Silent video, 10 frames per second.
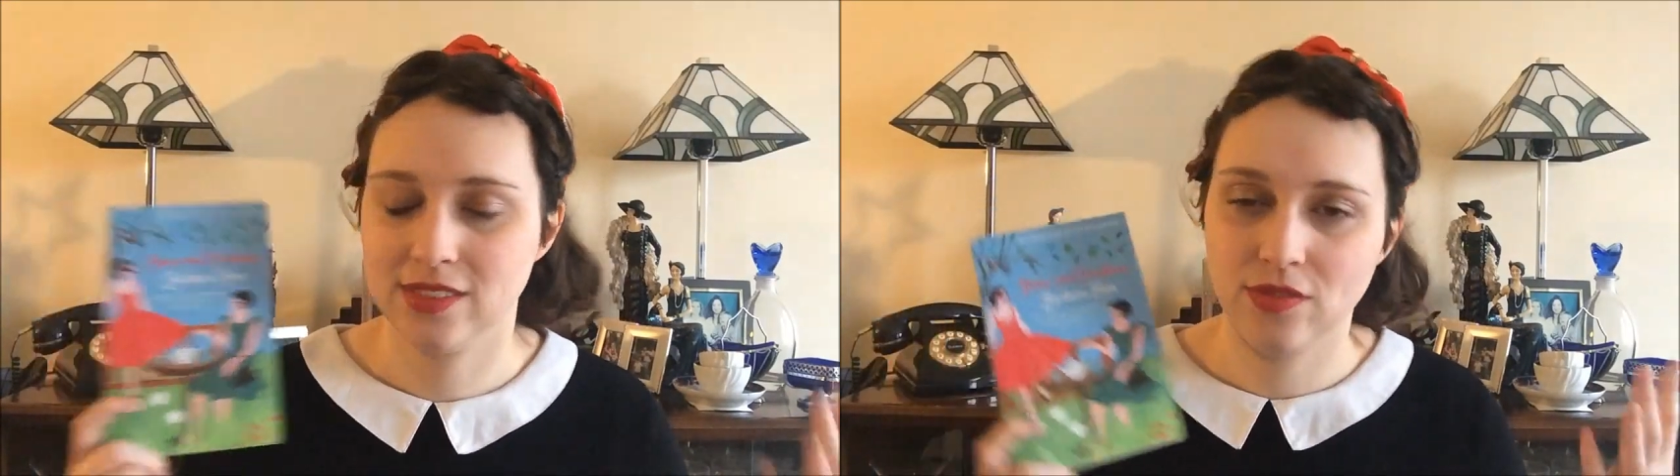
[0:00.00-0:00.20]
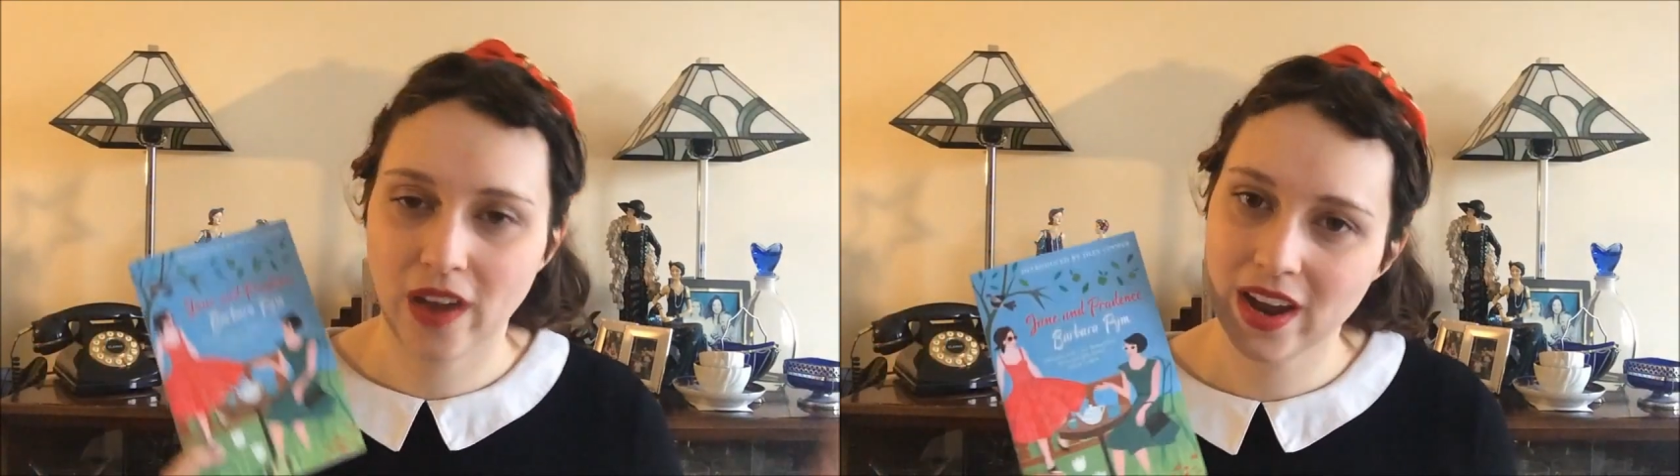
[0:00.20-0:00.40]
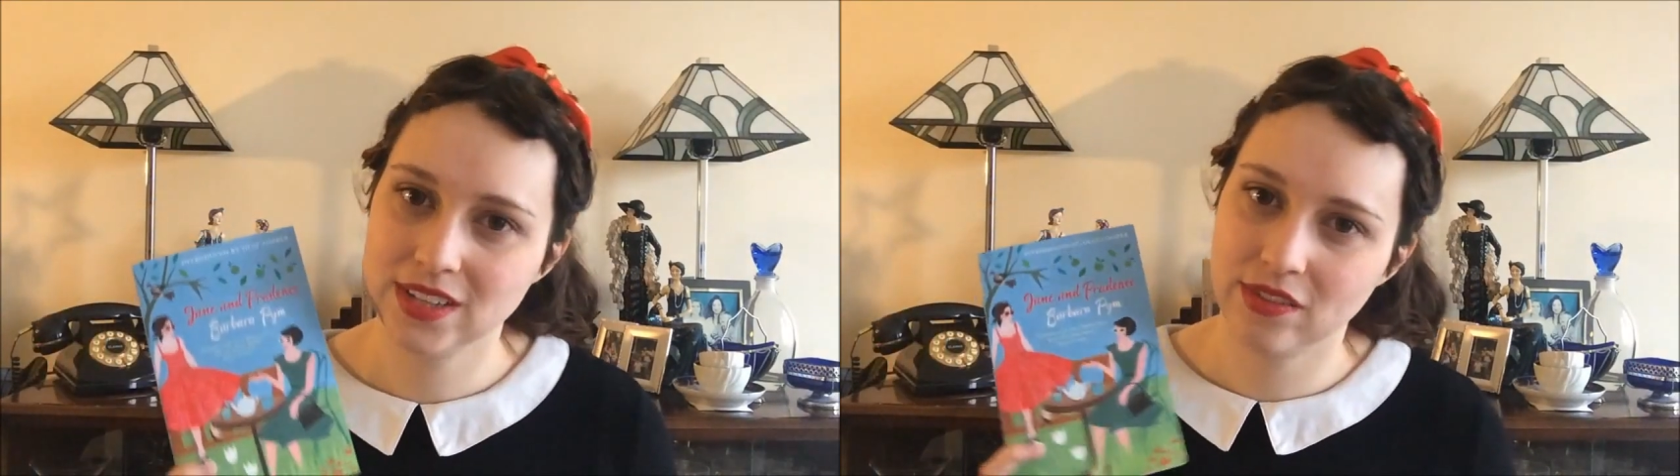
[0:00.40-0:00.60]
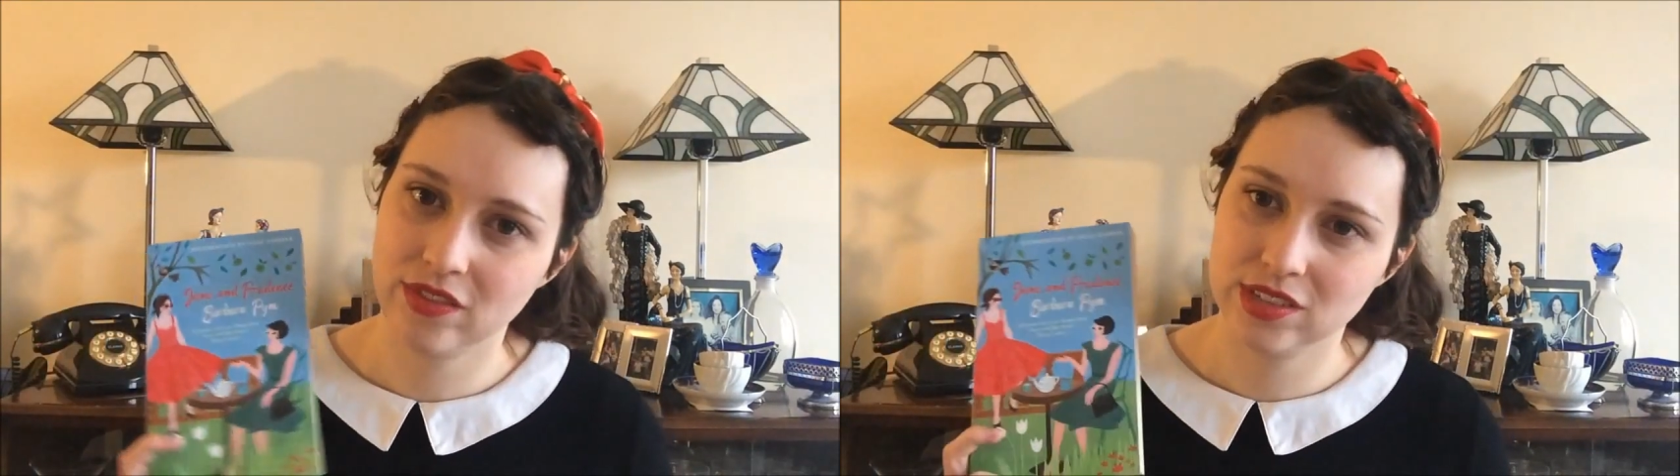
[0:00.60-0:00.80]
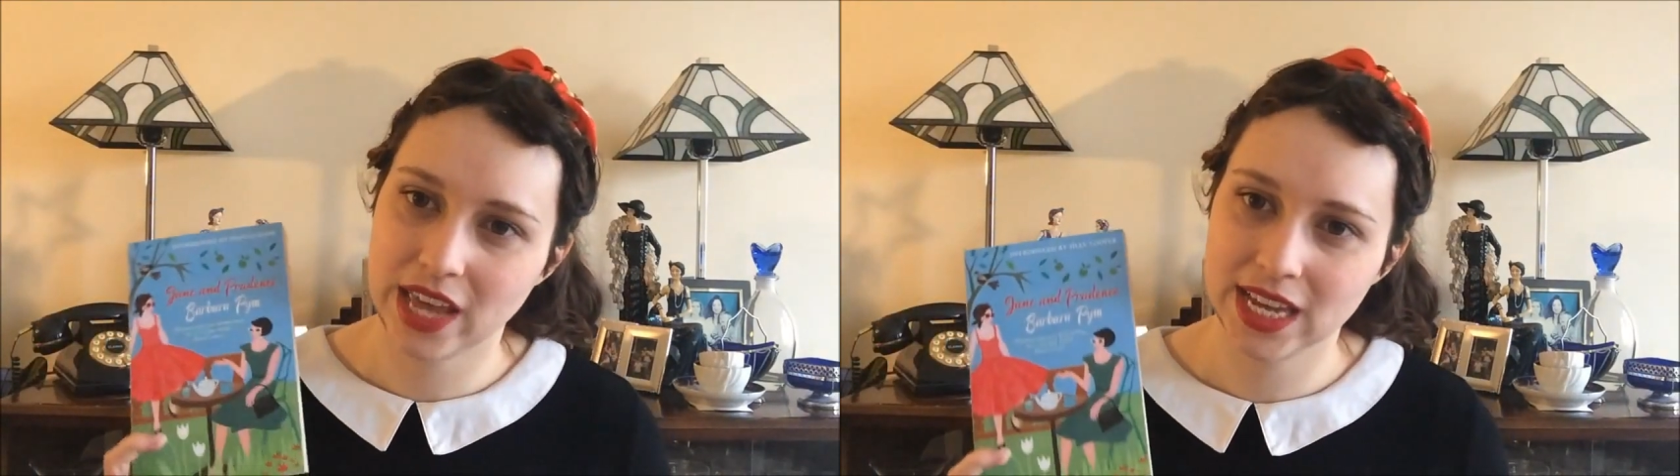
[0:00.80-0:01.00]
it's very
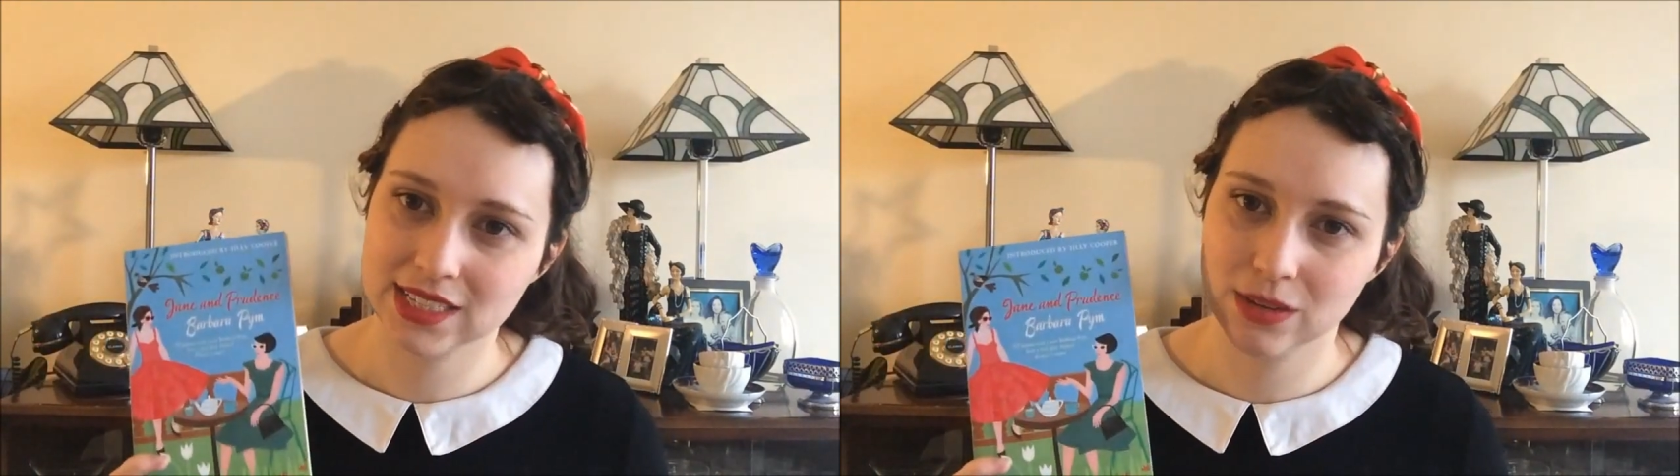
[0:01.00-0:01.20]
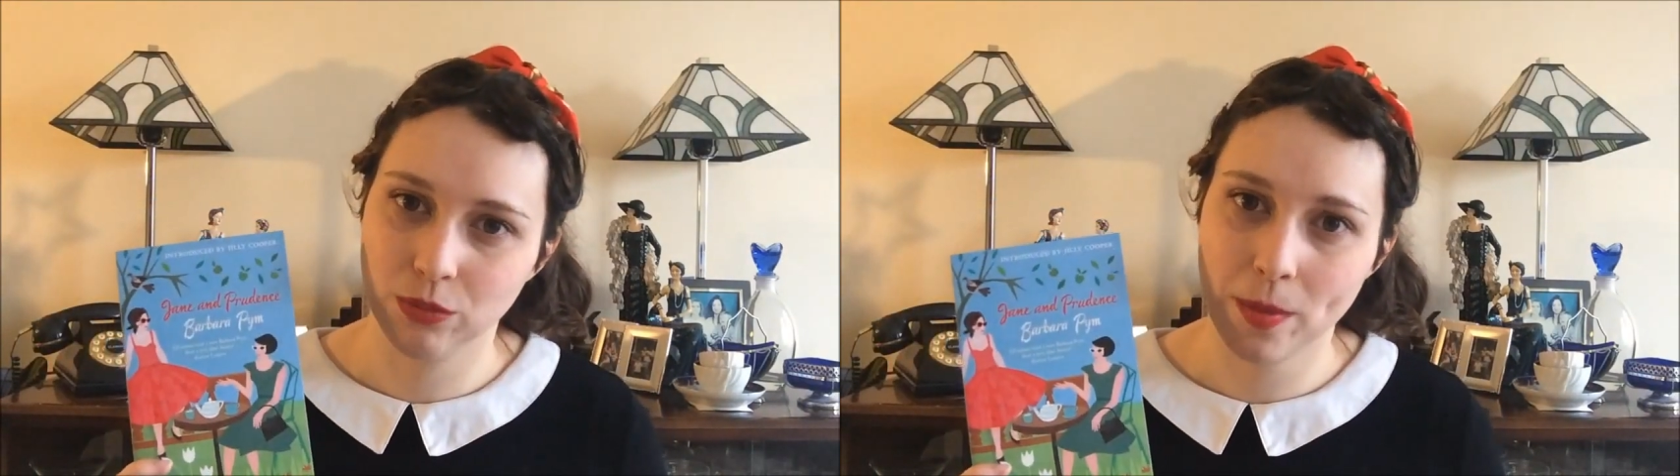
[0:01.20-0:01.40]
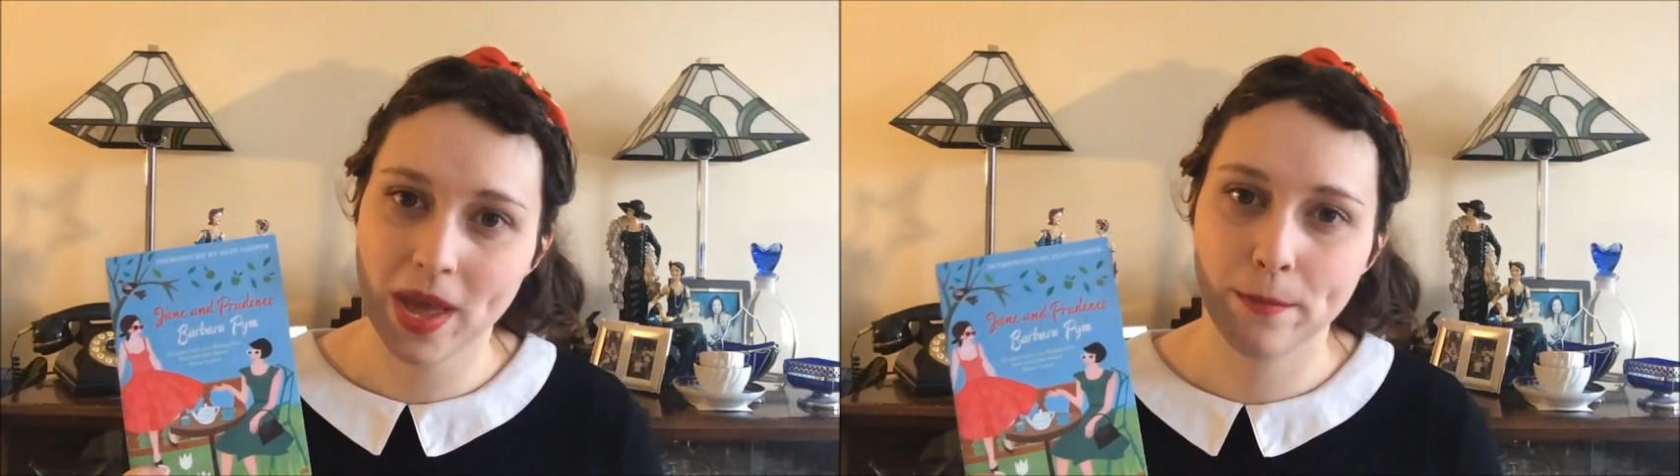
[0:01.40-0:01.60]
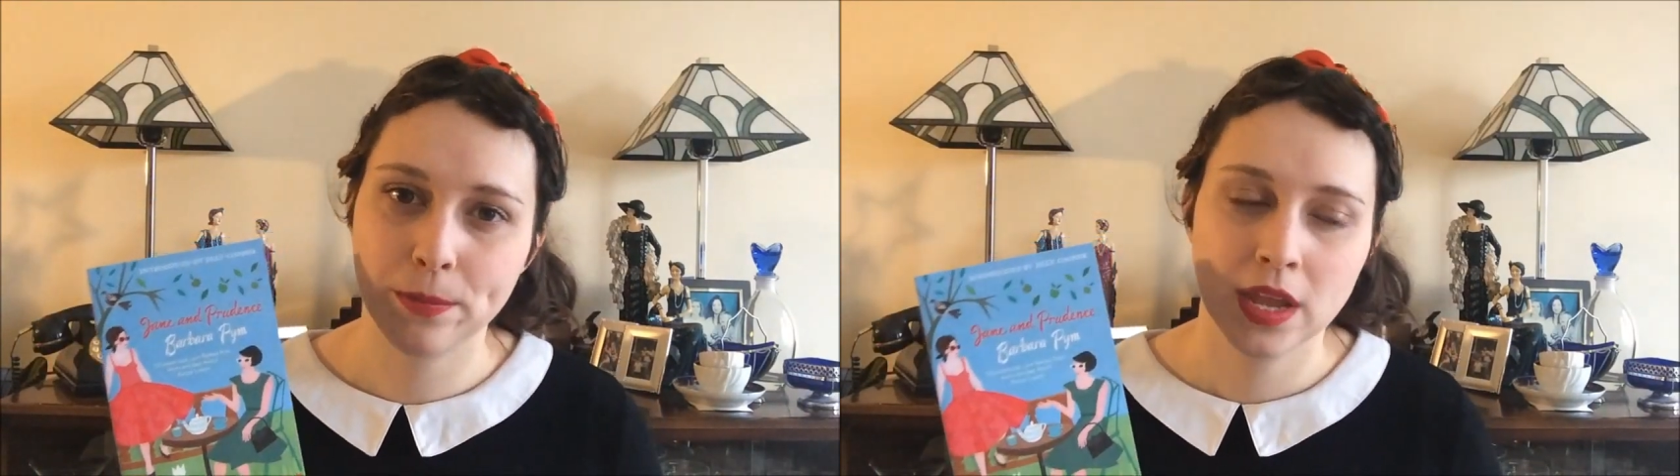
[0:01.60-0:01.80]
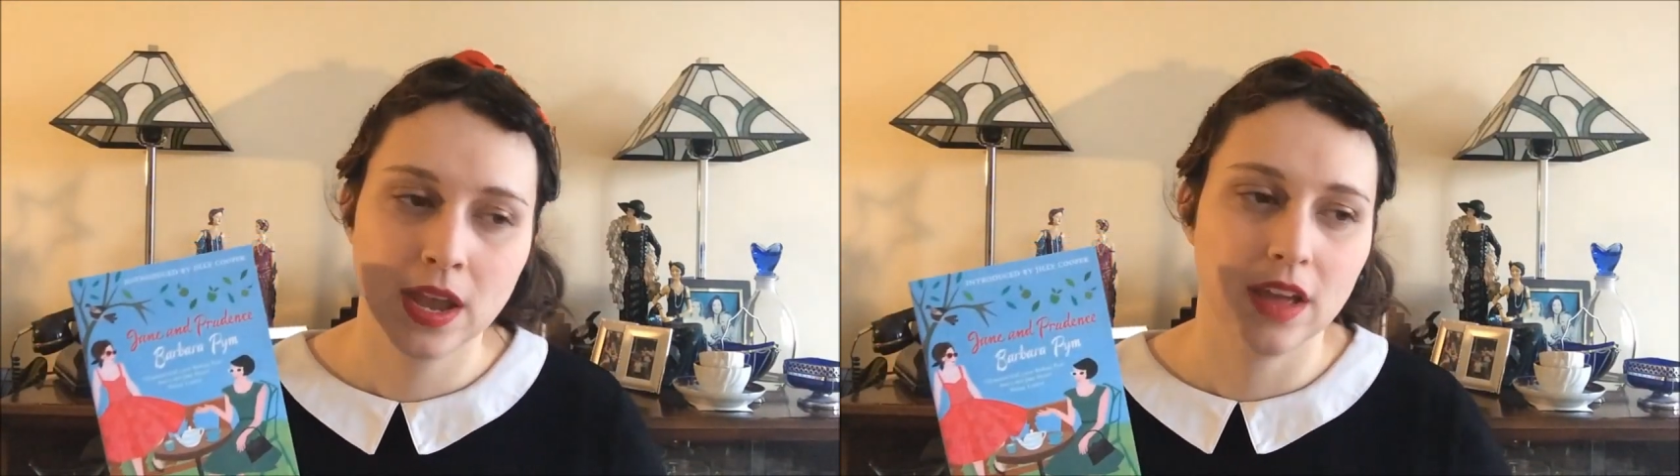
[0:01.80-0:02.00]
different to Excellent Women.